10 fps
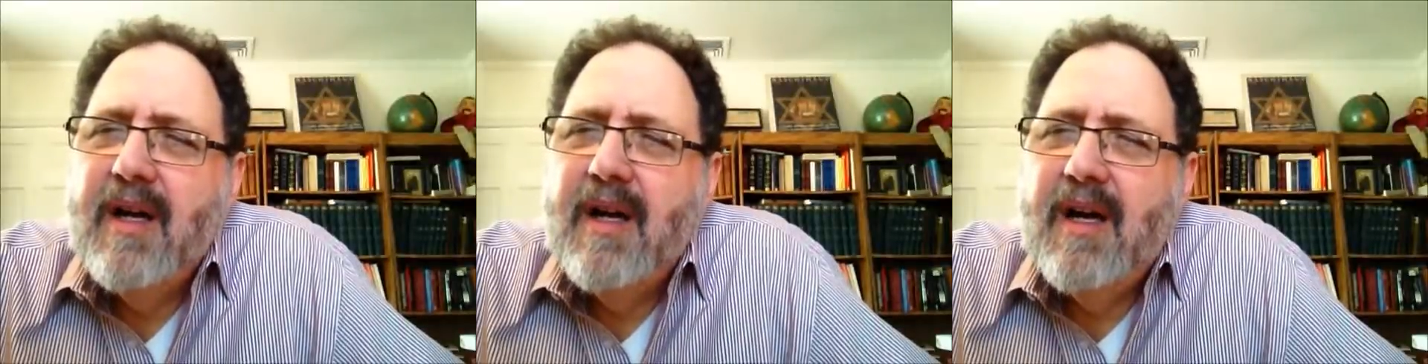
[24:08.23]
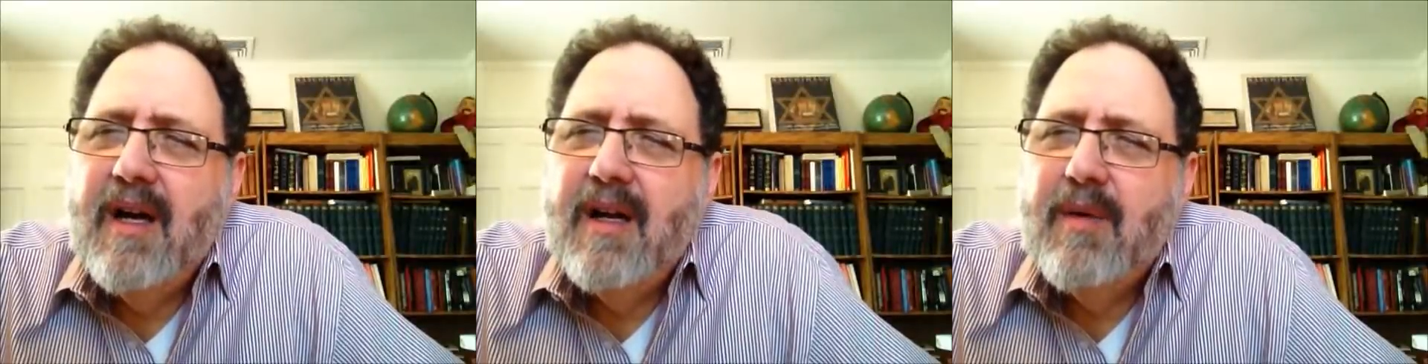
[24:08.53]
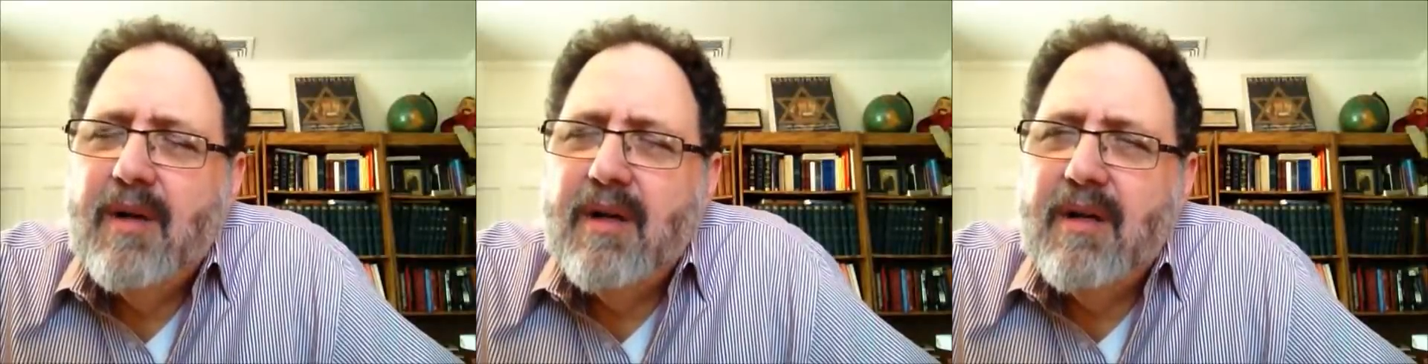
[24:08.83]
And I
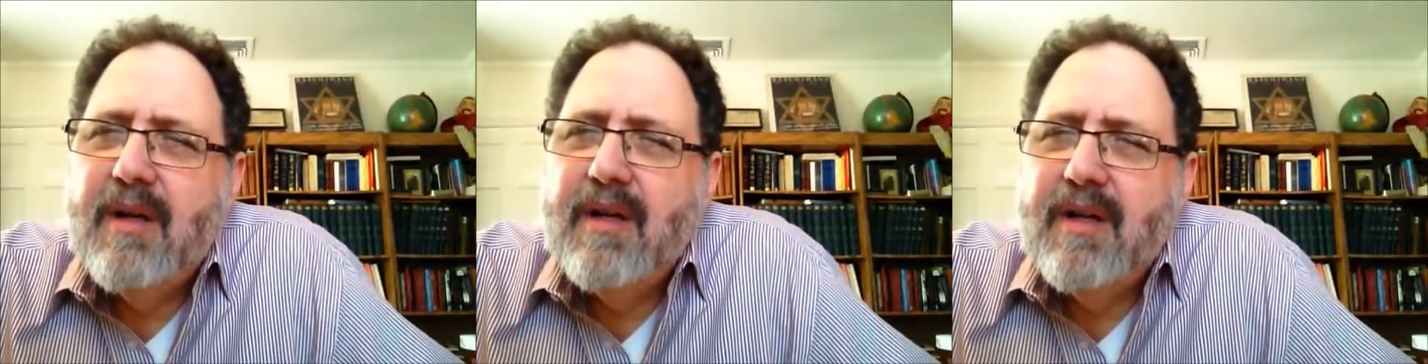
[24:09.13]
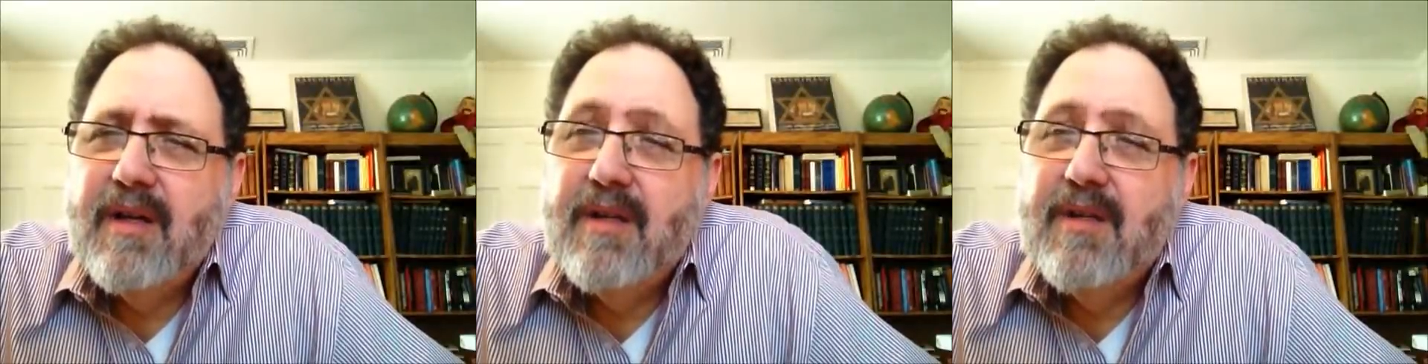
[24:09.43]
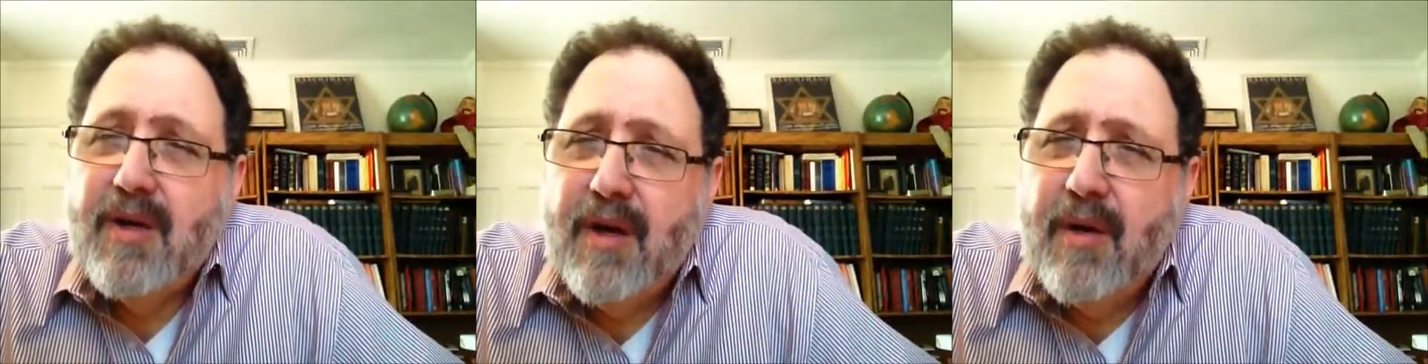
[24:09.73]
want to alert you to
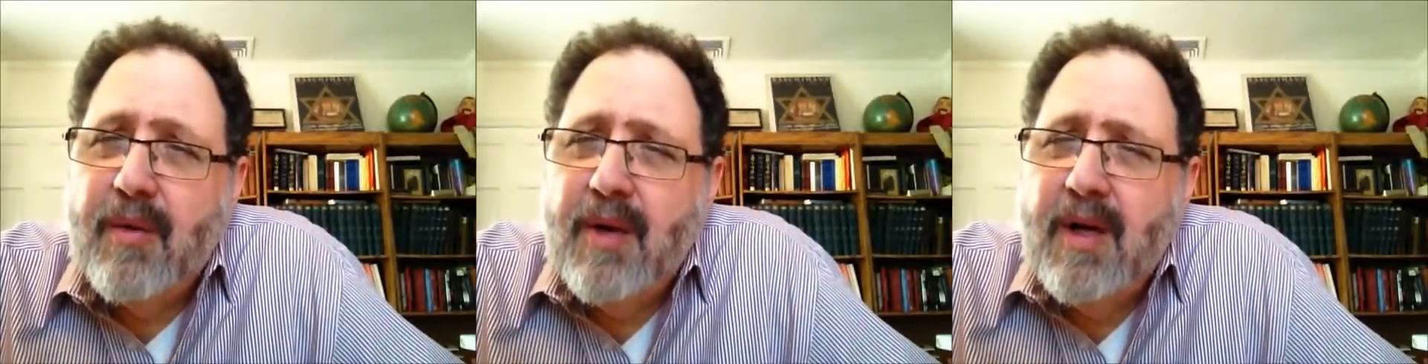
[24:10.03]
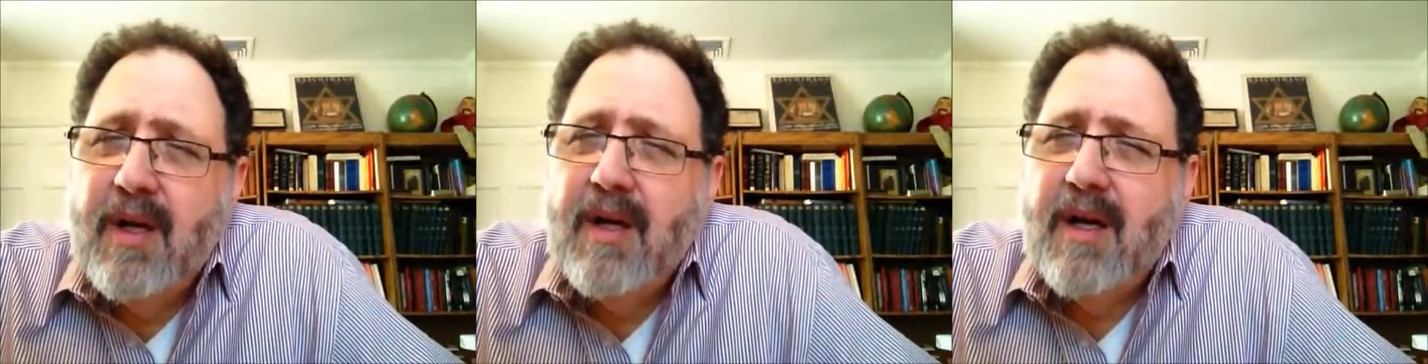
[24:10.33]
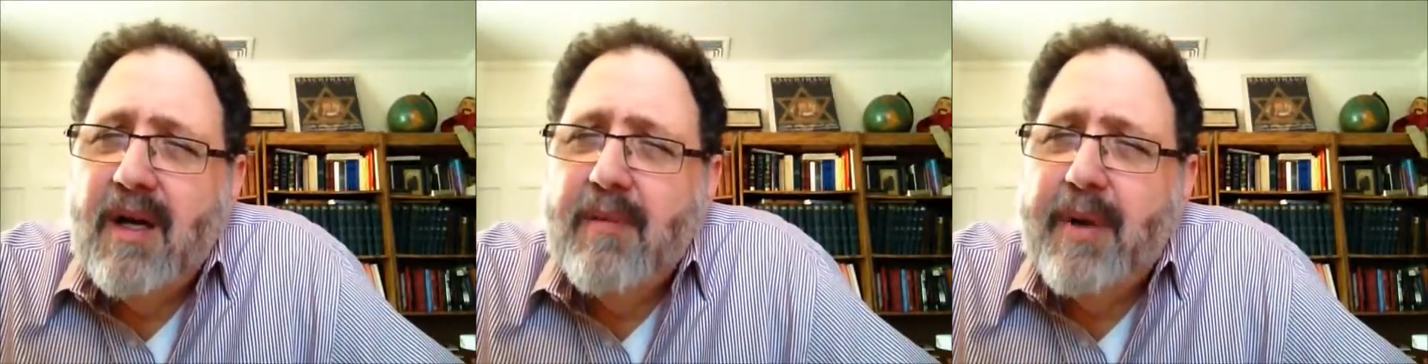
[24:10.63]
two
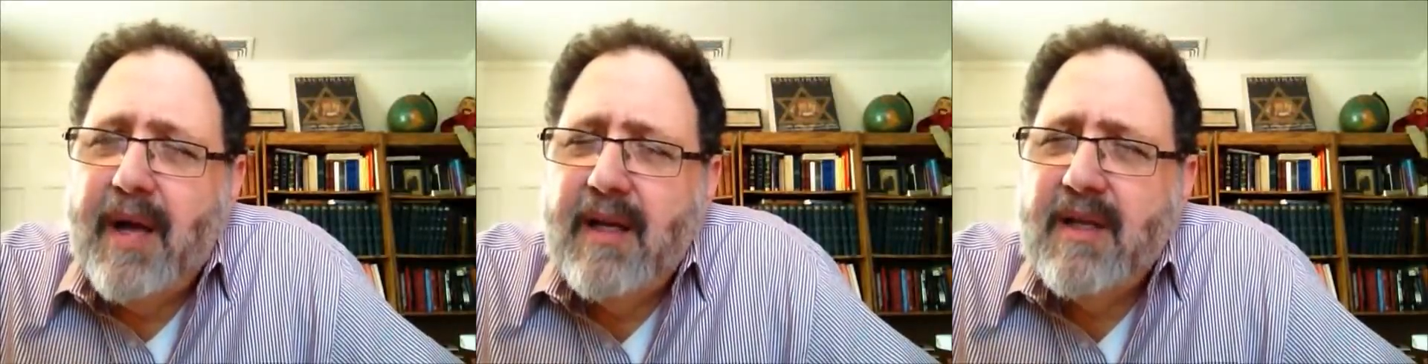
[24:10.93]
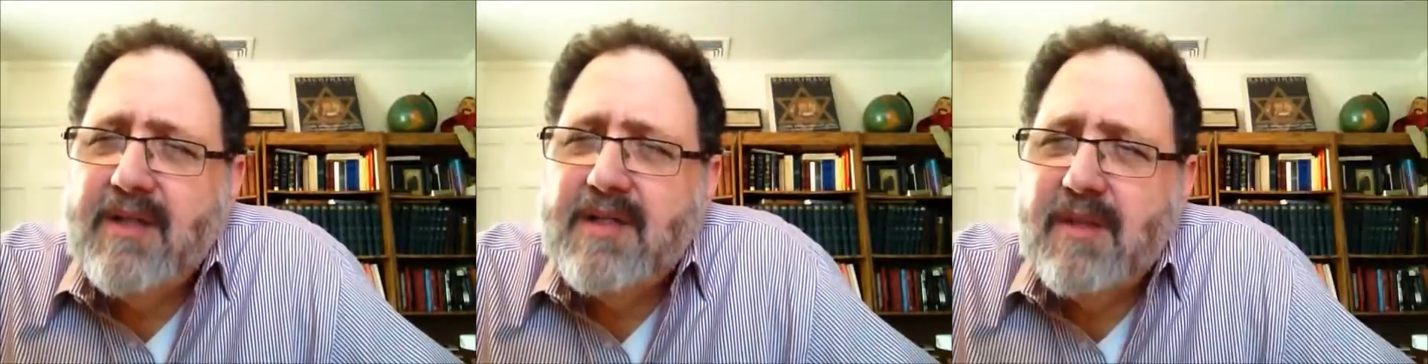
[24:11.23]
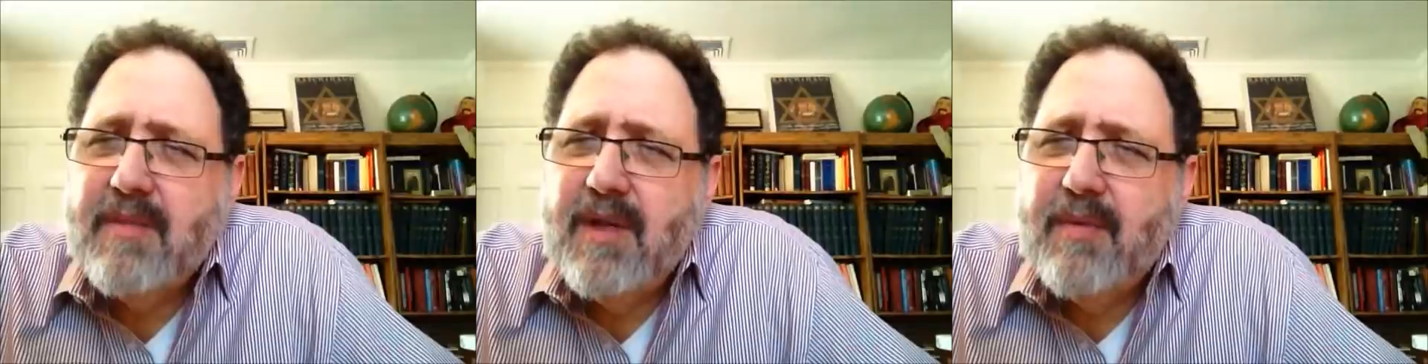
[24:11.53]
paintings
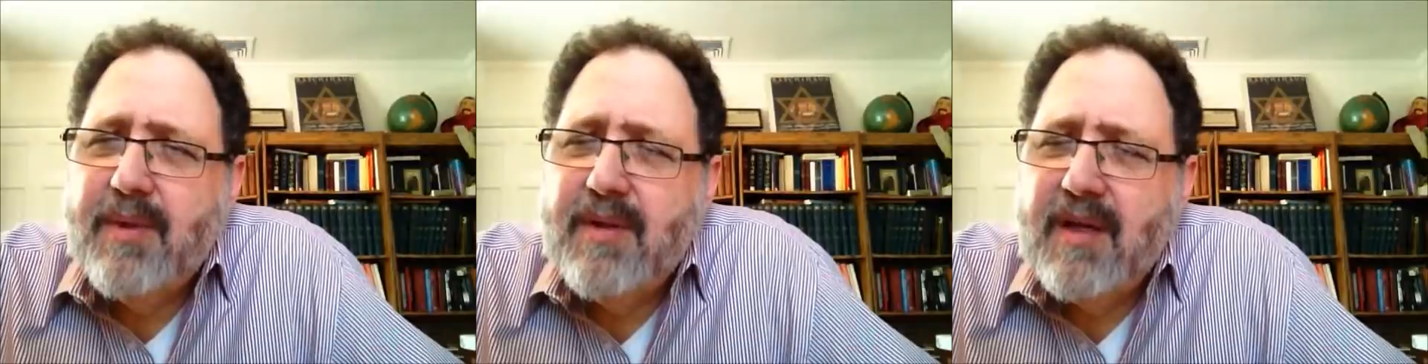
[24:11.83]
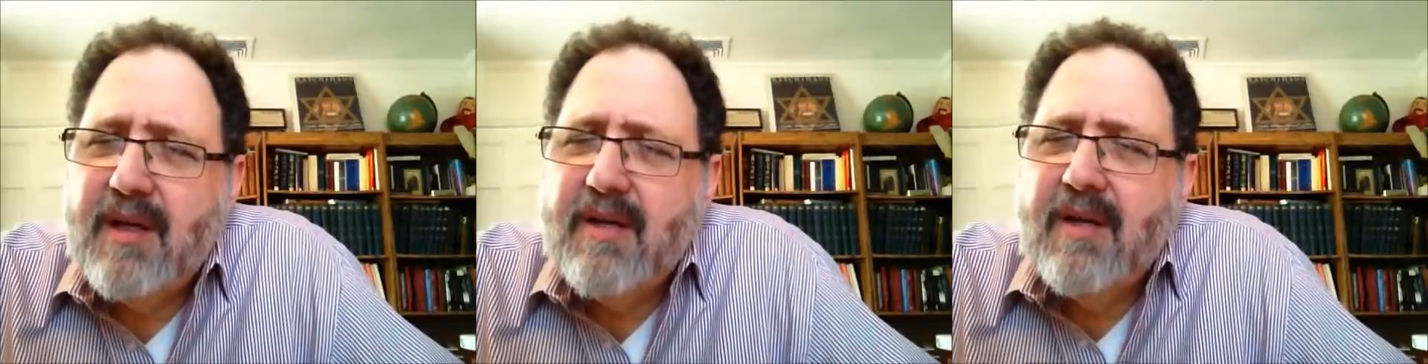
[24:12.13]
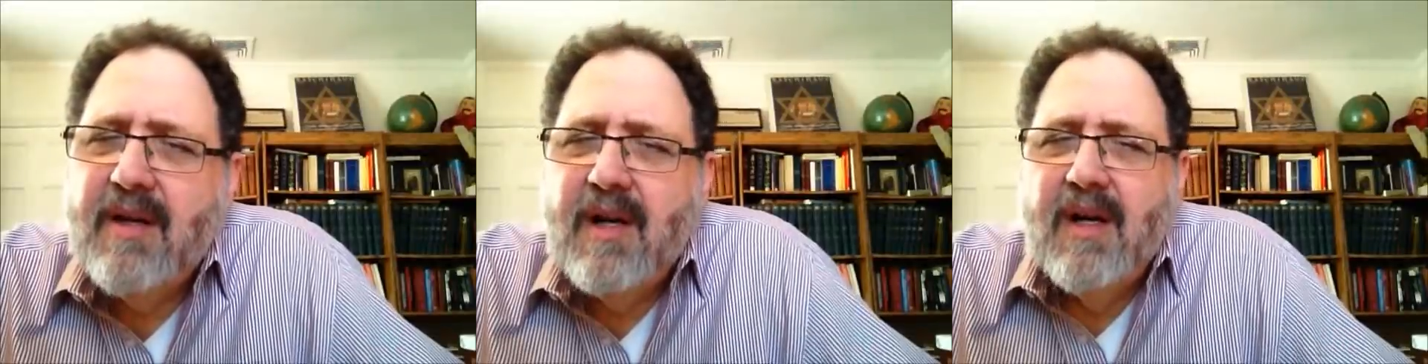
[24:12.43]
in particular.